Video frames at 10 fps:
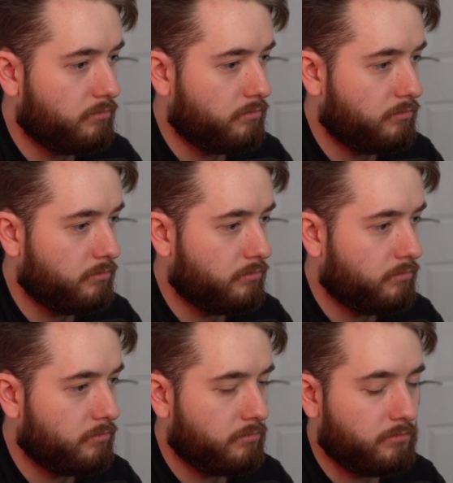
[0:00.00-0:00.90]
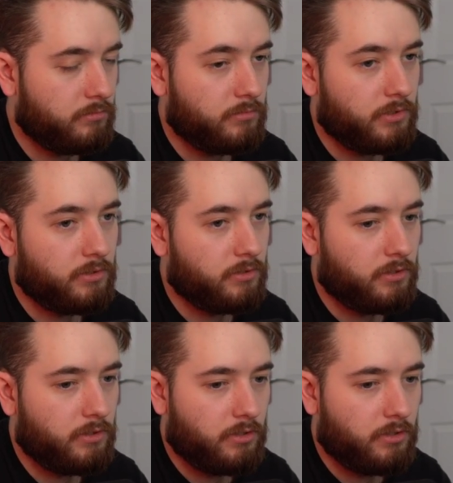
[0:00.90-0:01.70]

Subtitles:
No one is speaking in this clip.